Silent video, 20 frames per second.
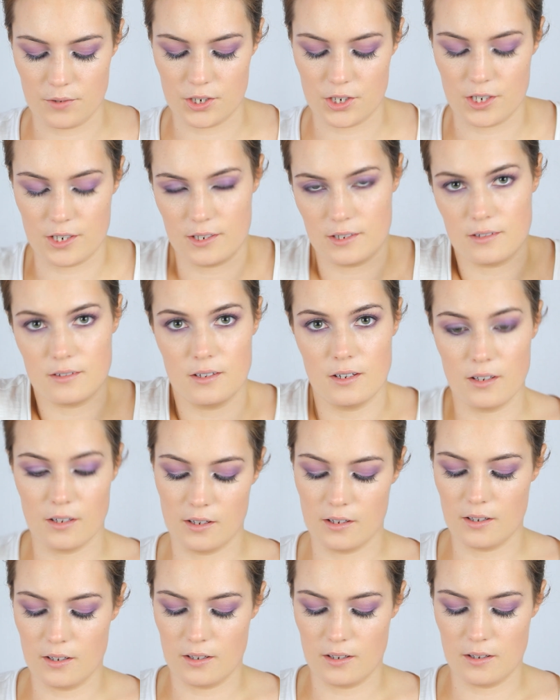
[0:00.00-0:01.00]
which is
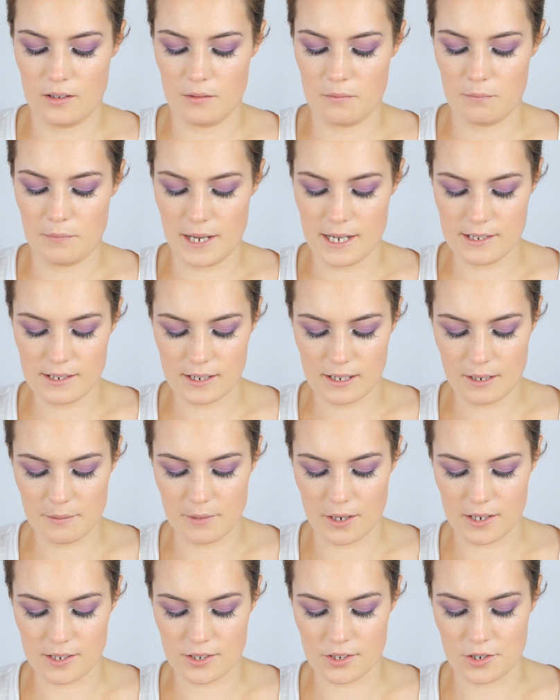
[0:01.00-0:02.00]
basically
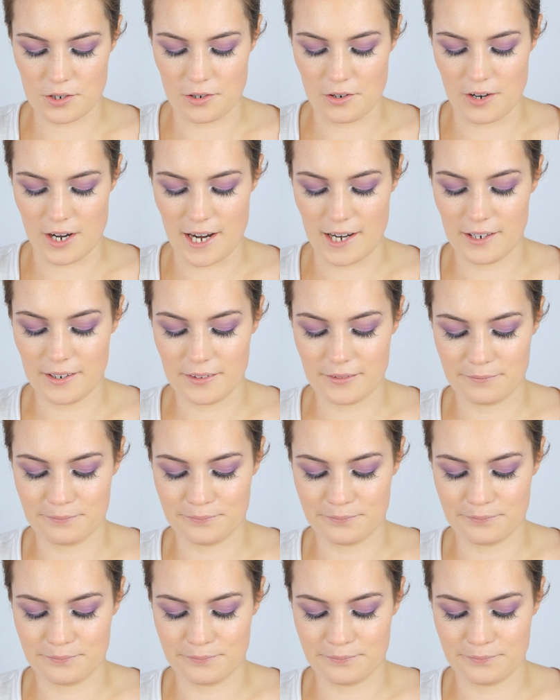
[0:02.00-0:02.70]
my story.